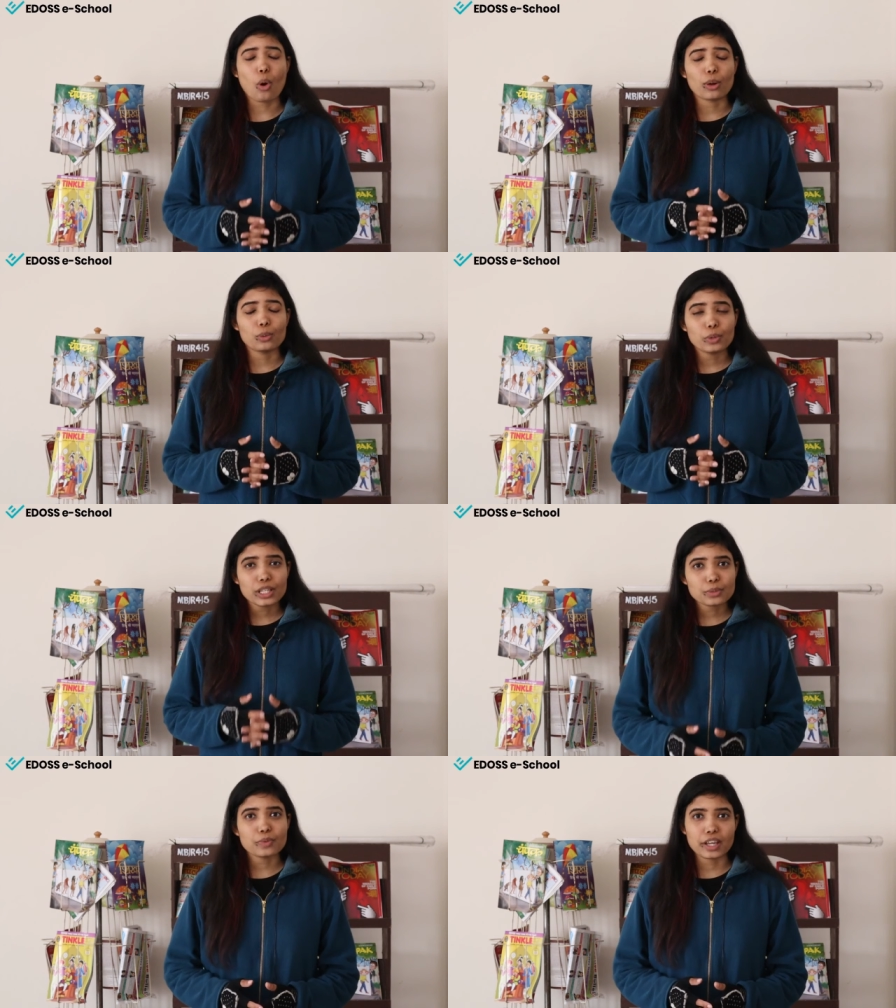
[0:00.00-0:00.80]

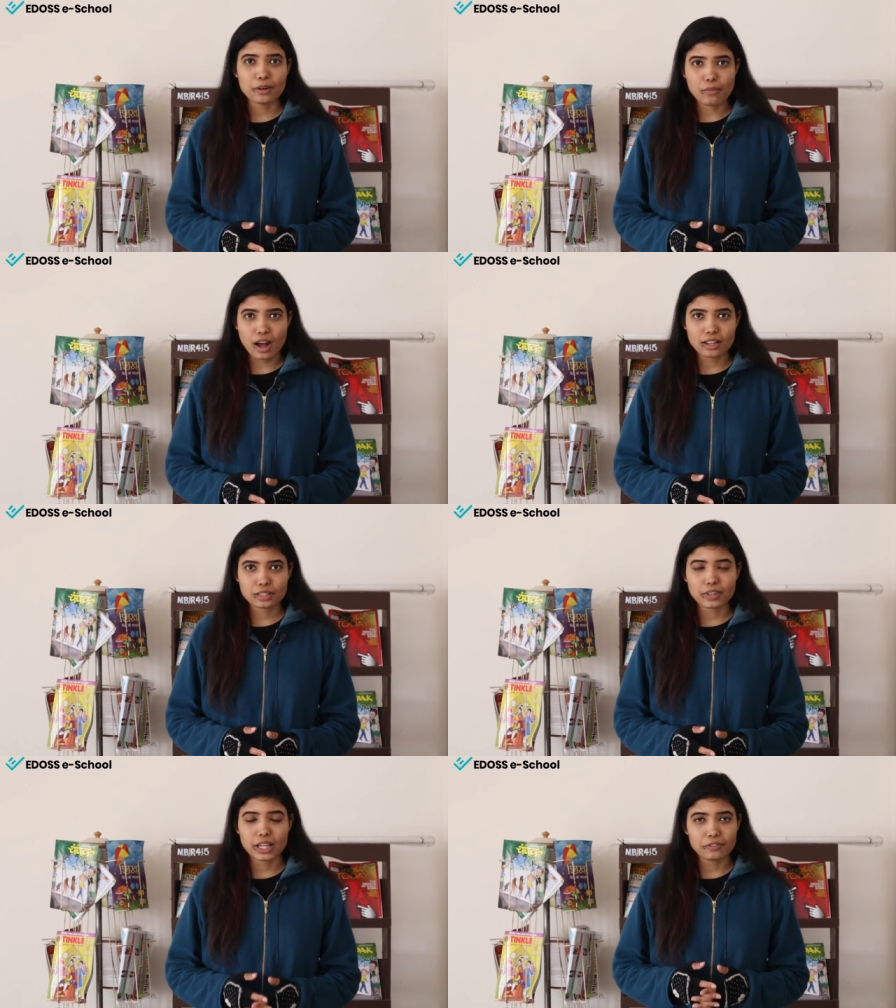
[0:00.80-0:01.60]
Always wear a
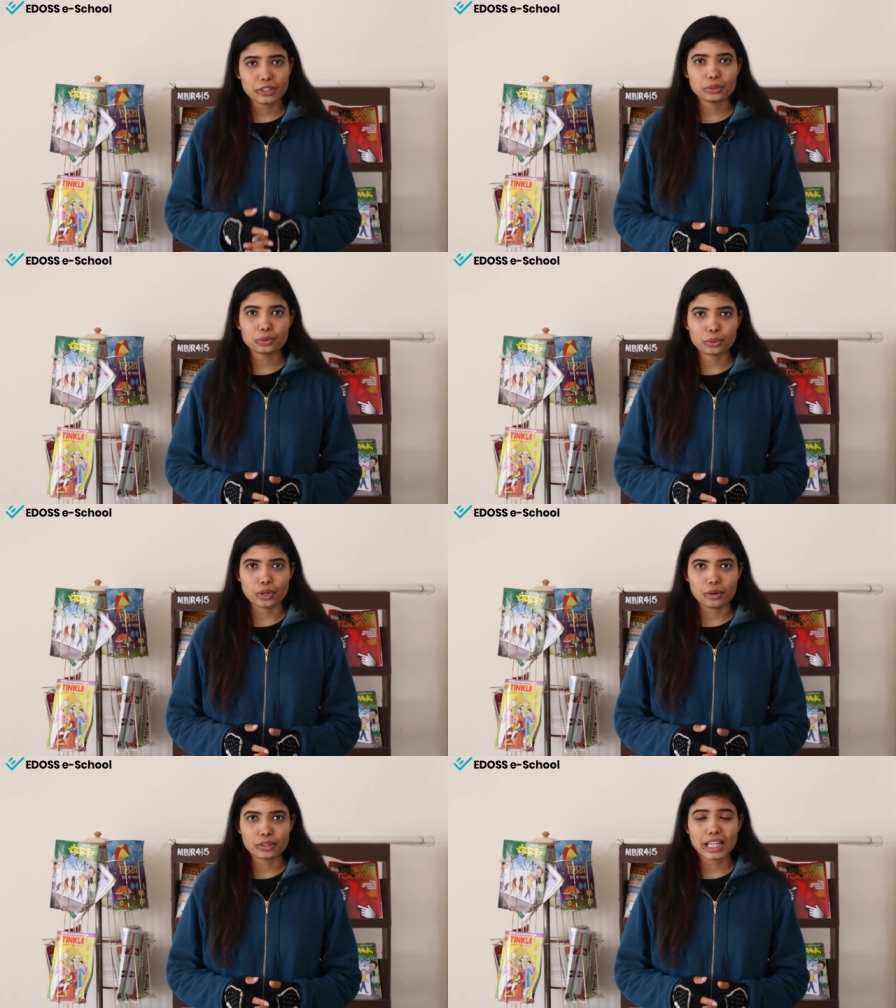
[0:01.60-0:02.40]
mask whenever you go
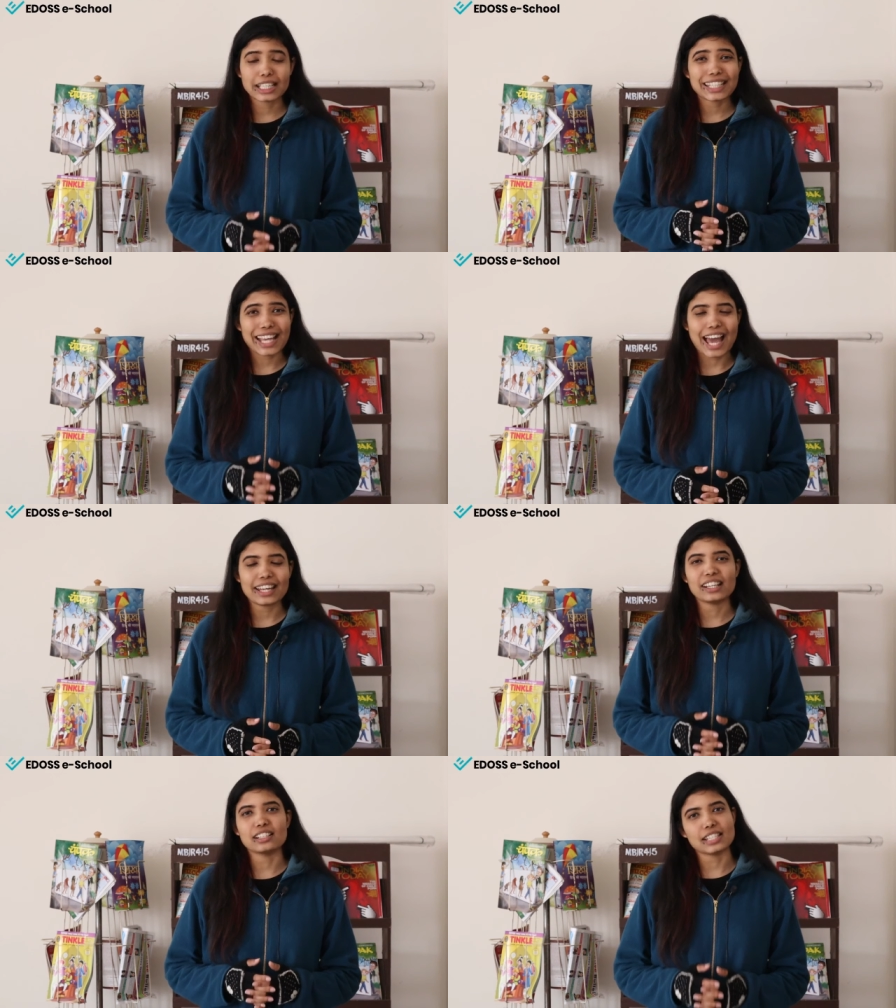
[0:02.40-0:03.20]
out and
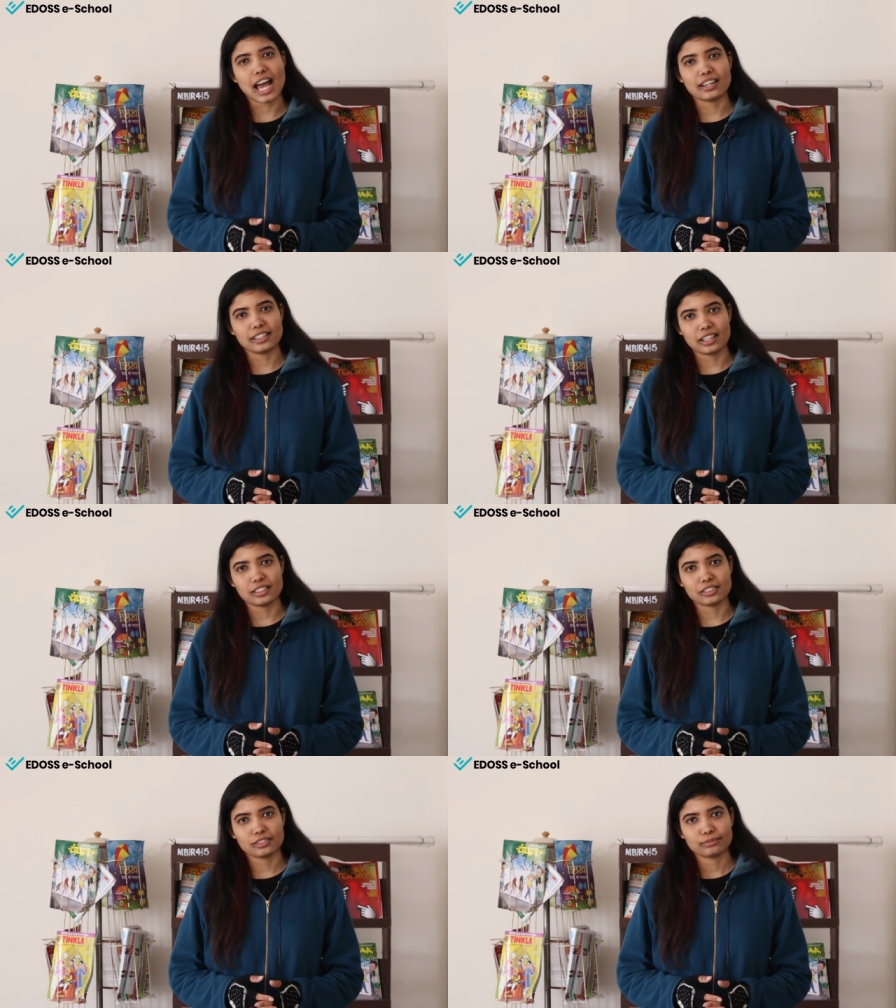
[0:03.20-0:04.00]
carry a sanitizer